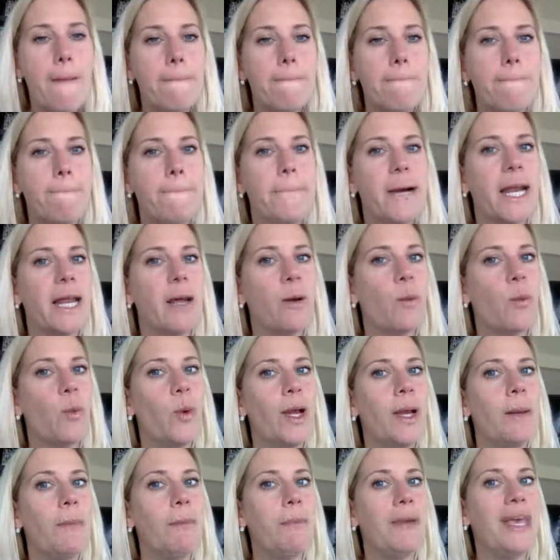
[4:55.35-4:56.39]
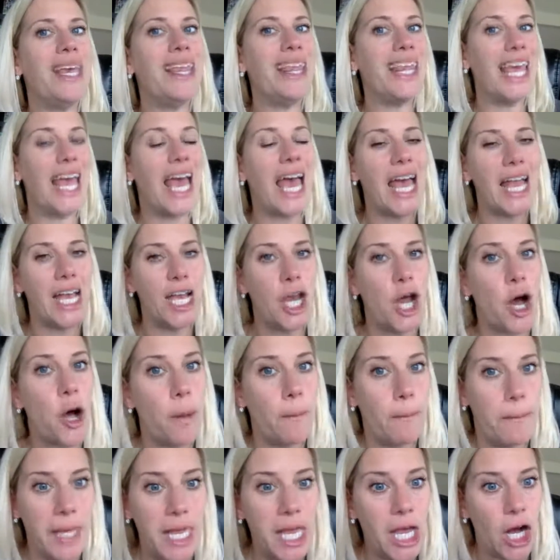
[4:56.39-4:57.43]
But it wouldn't be the end
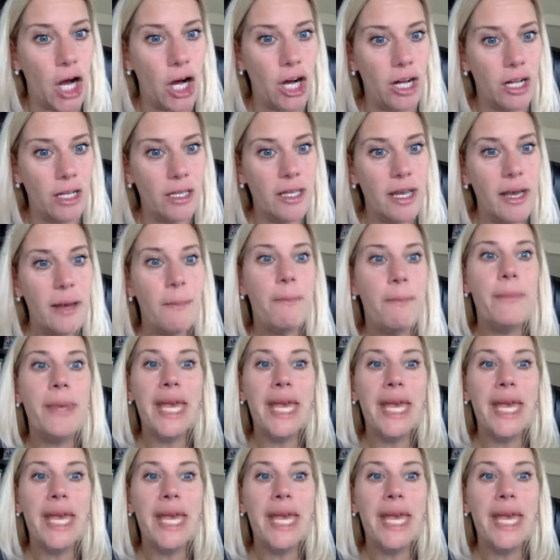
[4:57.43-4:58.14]
all be all,